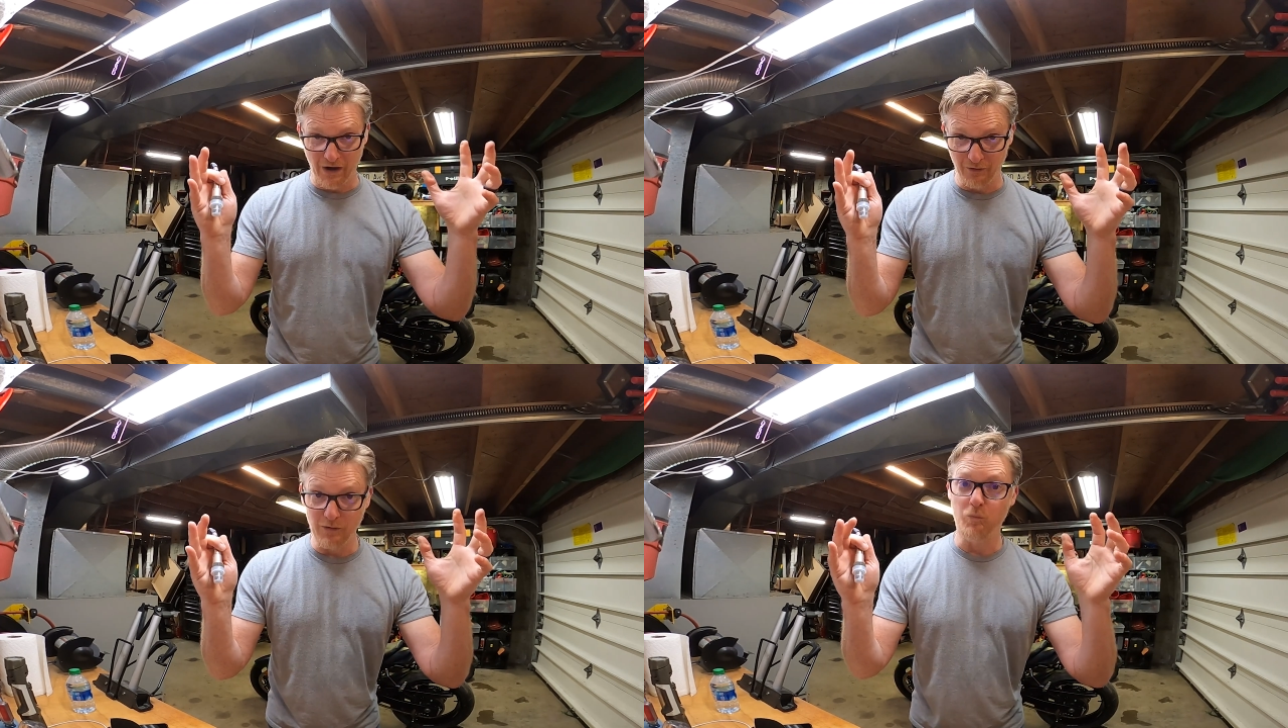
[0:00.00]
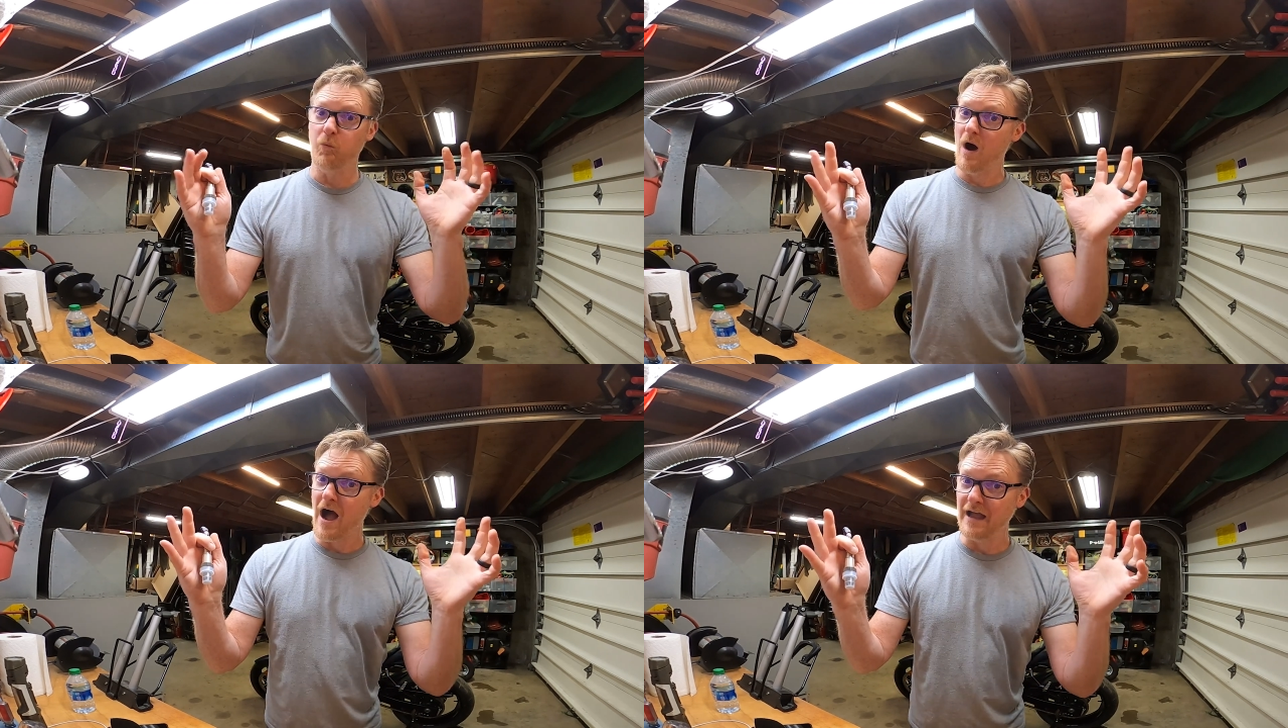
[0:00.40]
very
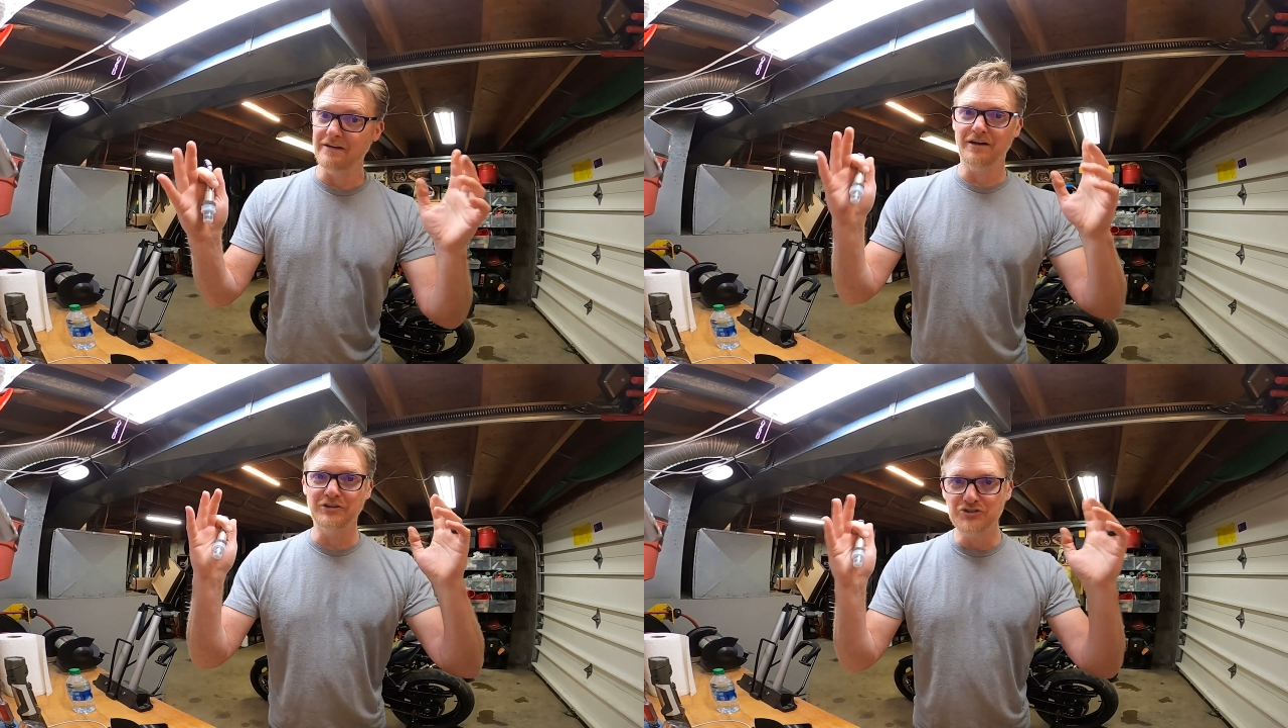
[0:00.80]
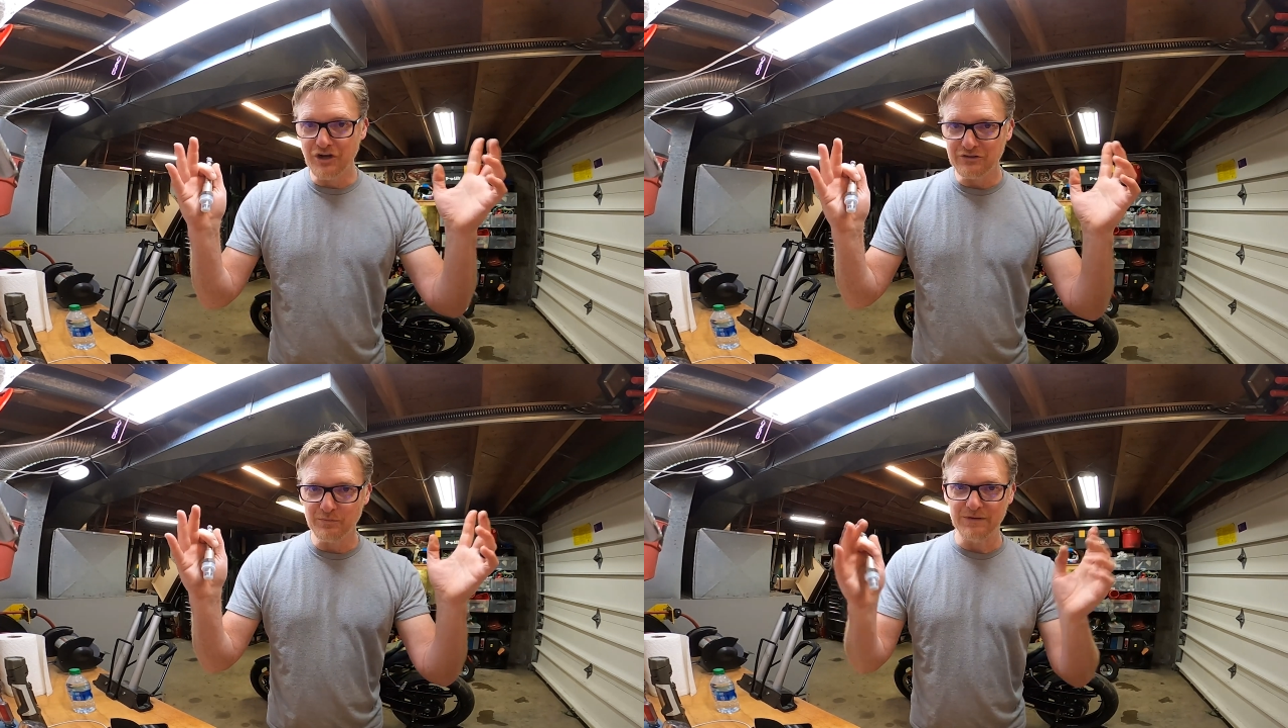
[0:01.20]
wide
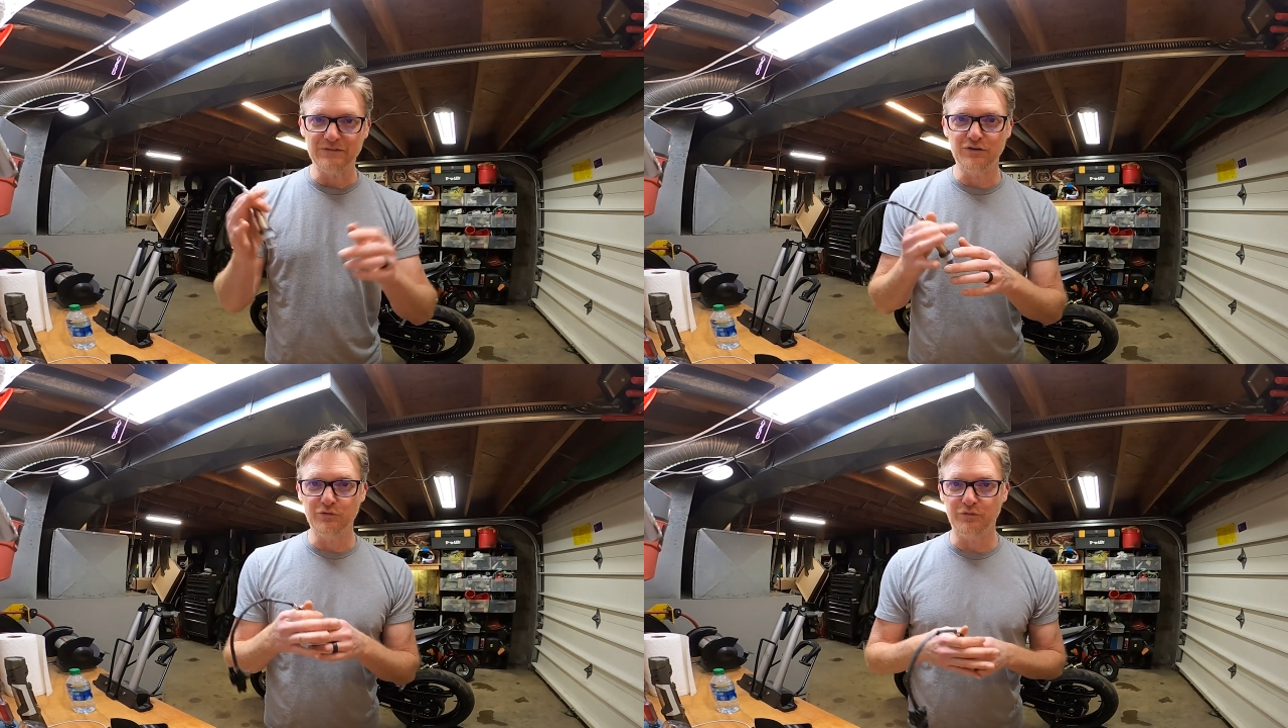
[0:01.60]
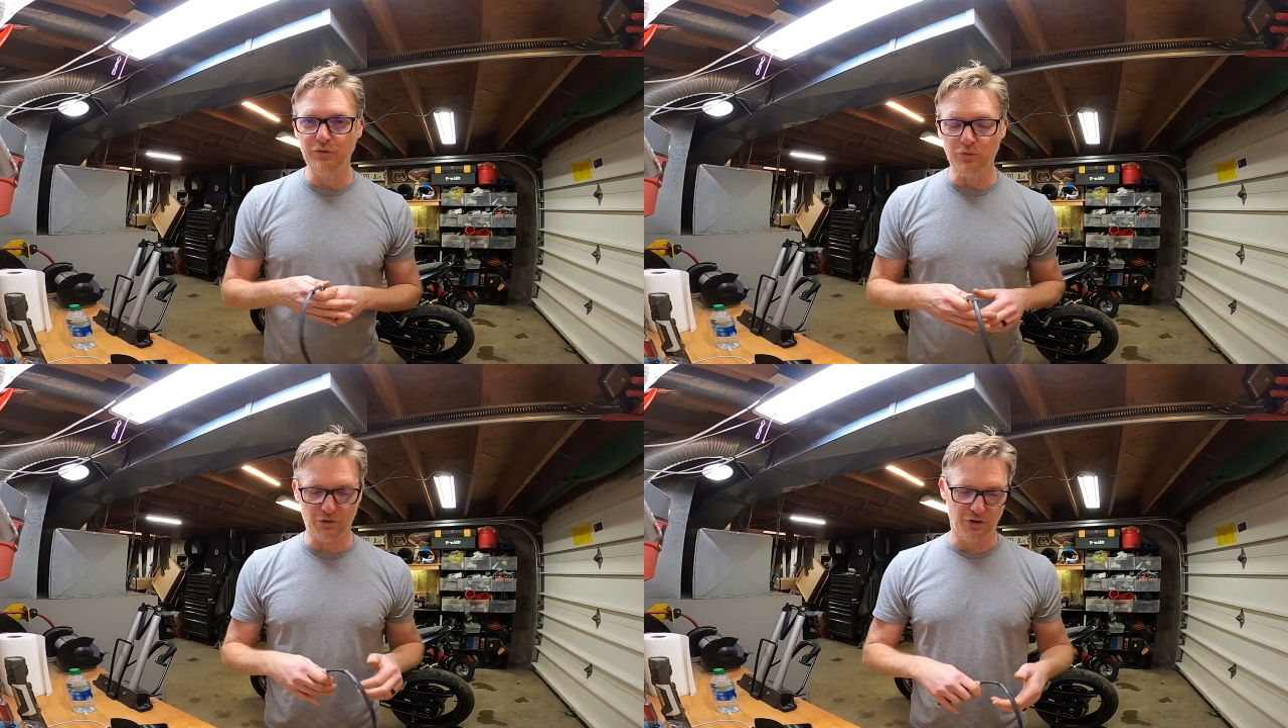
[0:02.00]
adjustments in your
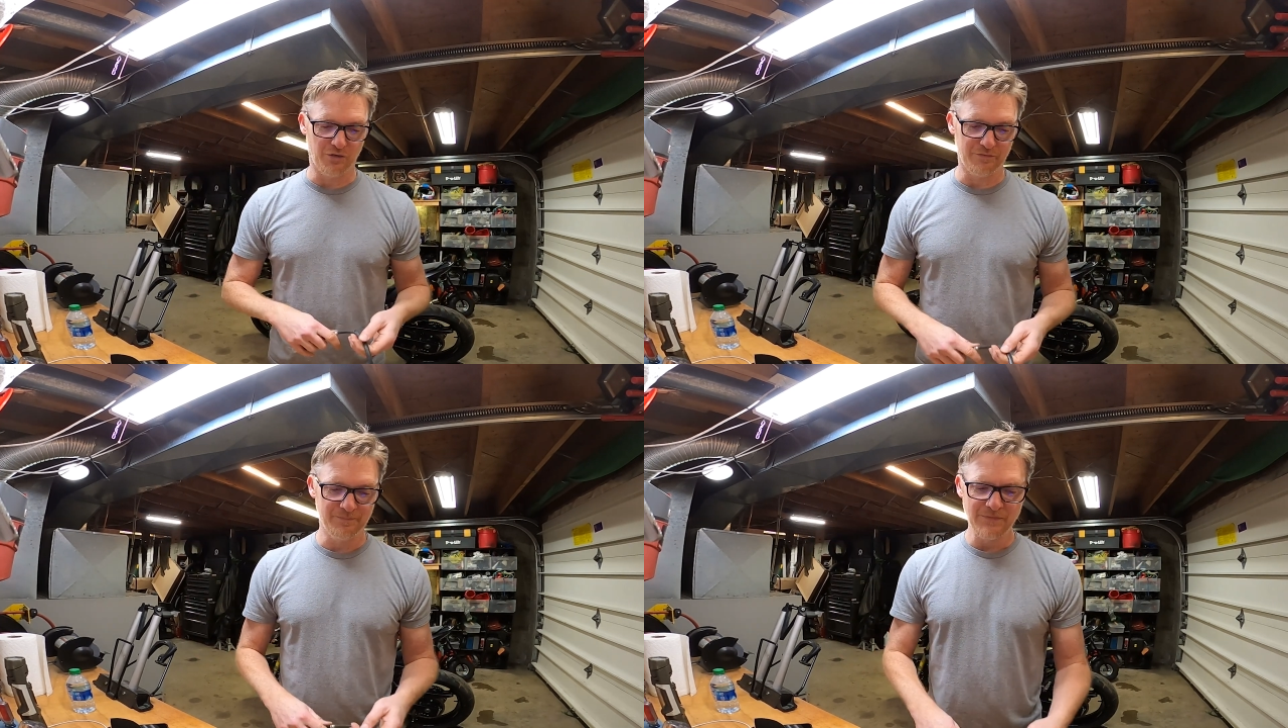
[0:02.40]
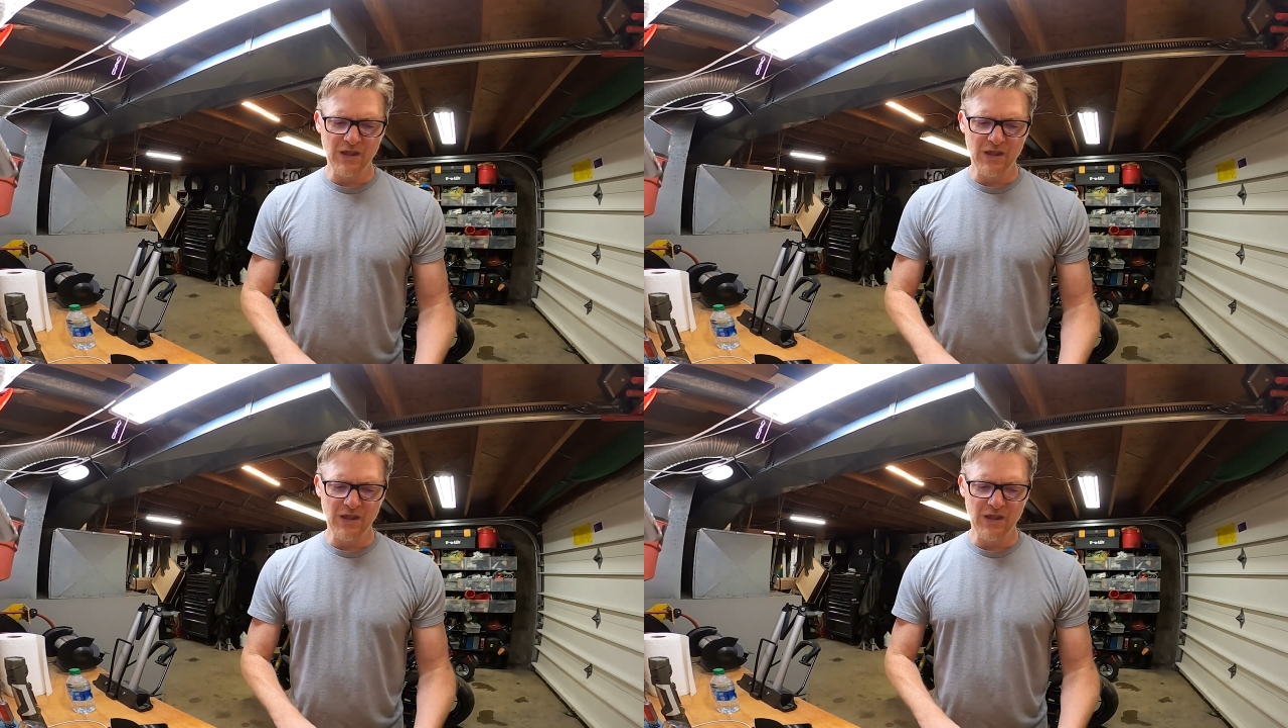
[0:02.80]
fuel curve.